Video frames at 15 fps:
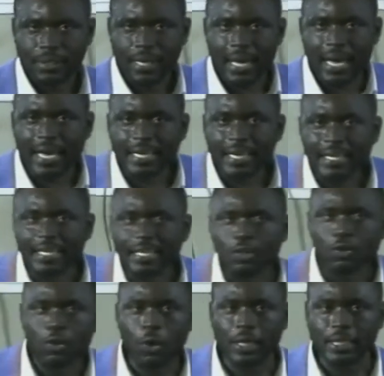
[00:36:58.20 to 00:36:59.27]
and
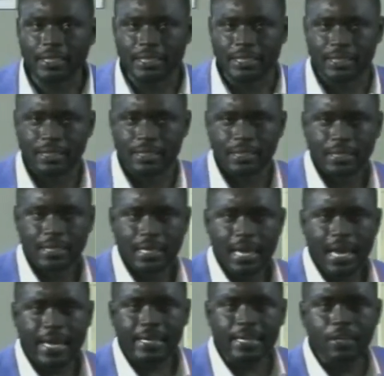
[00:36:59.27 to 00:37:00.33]
in knowledge
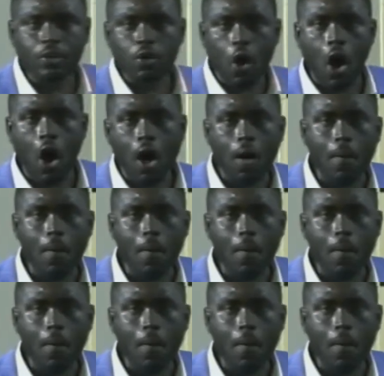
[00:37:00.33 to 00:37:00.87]
and in all